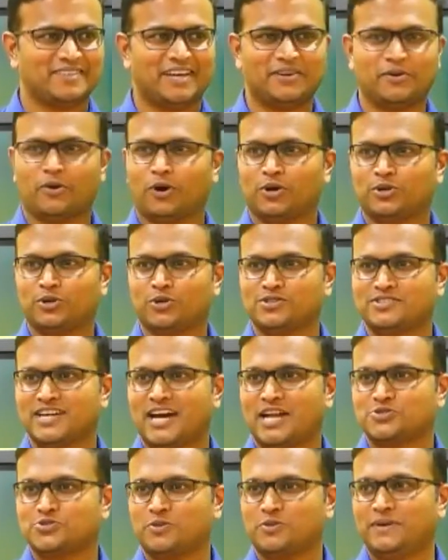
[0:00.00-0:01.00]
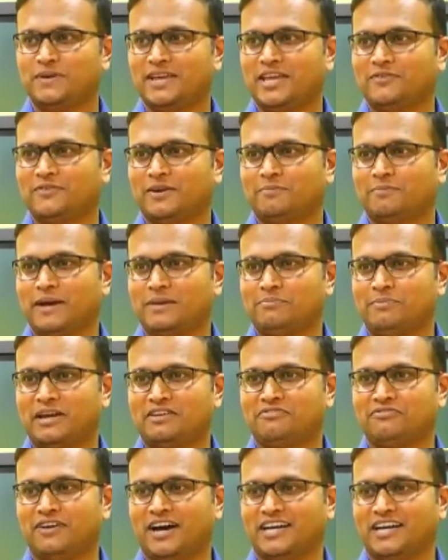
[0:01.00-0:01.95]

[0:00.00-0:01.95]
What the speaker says: And auto charge should be given by my